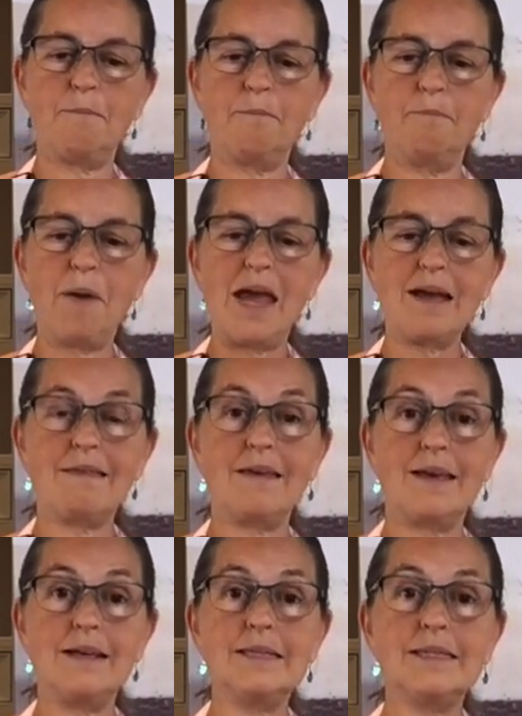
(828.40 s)
bake
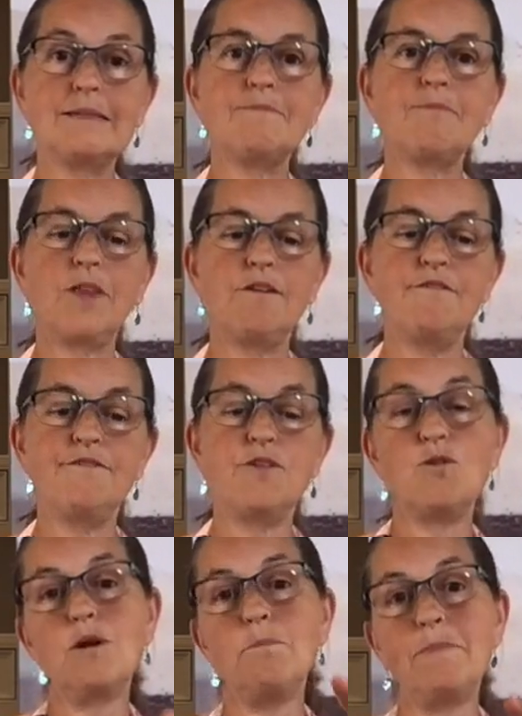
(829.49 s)
these
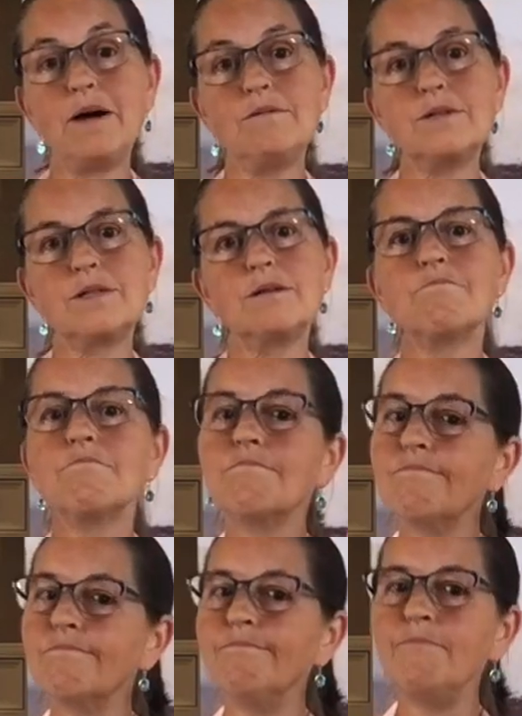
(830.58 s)
for about
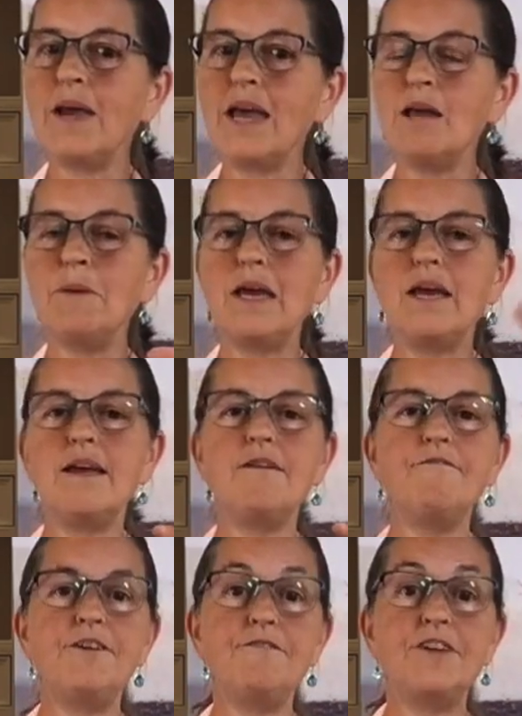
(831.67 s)
maybe
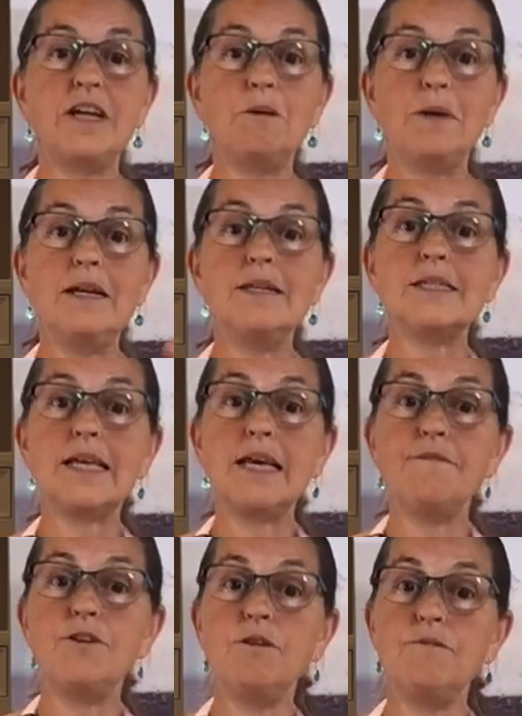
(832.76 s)
15 minutes.
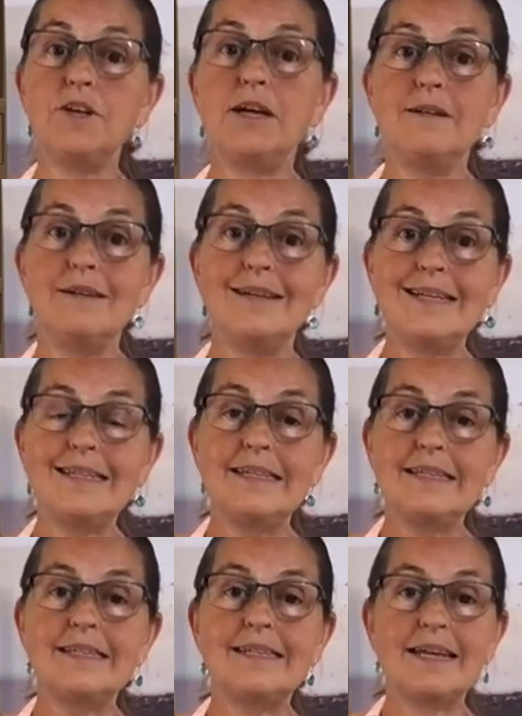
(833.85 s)
If you've done
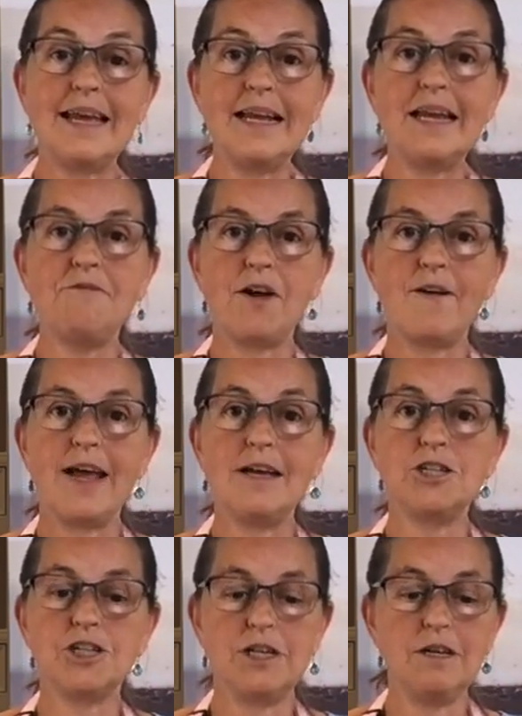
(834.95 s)
Denise's tahini
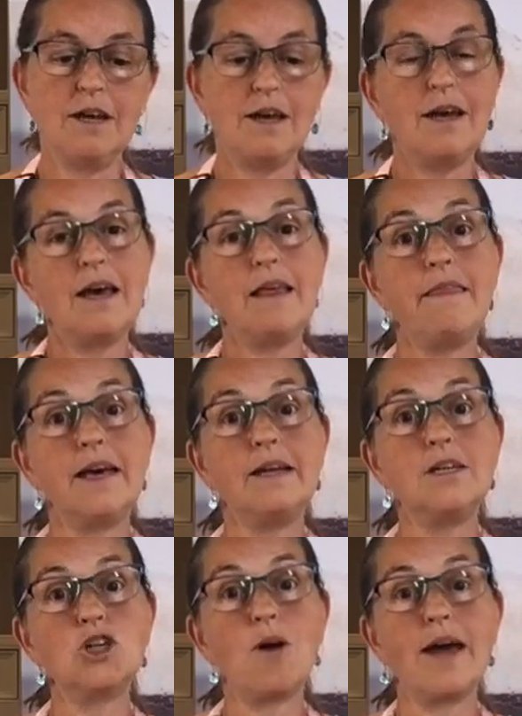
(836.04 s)
variation, then
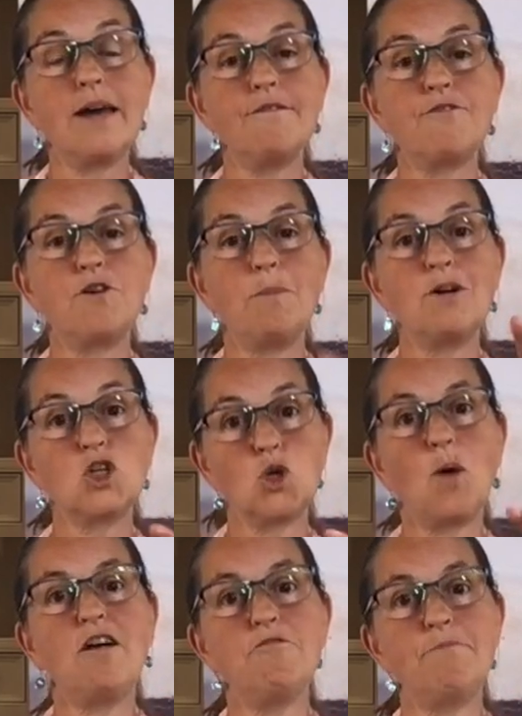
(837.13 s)
try it for about
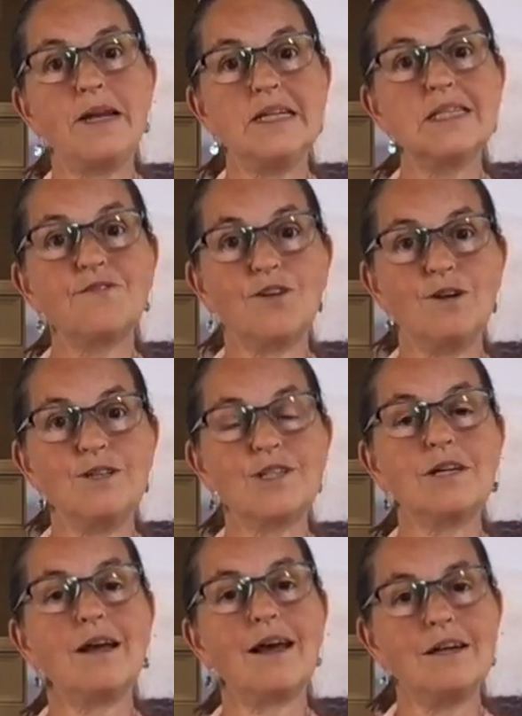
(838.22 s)
12 minutes first
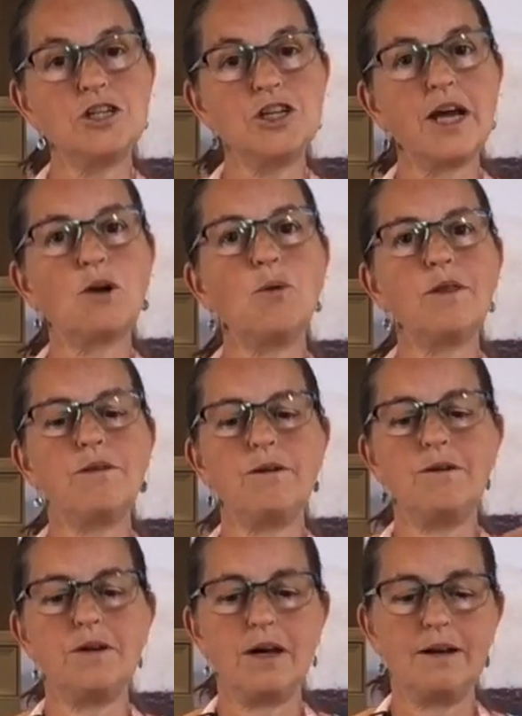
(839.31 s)
and check whether they're
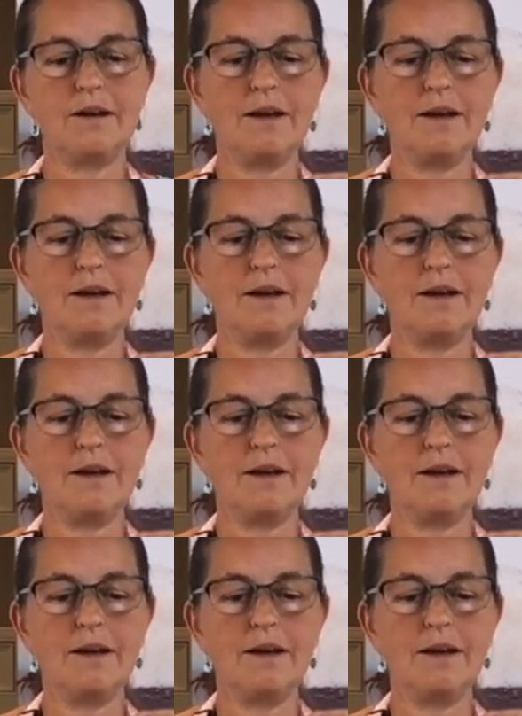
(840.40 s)
done.